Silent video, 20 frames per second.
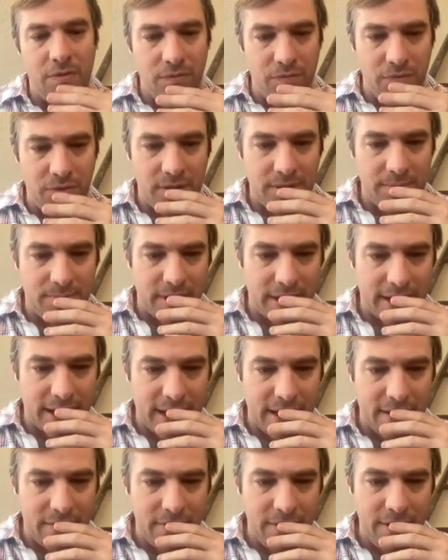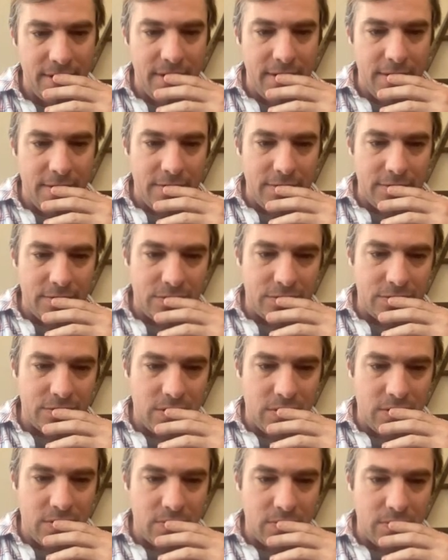really break out.
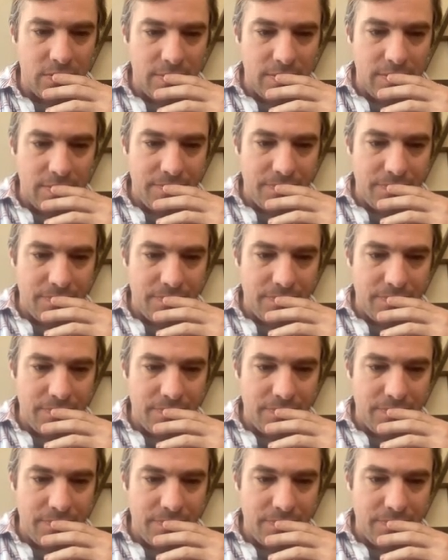So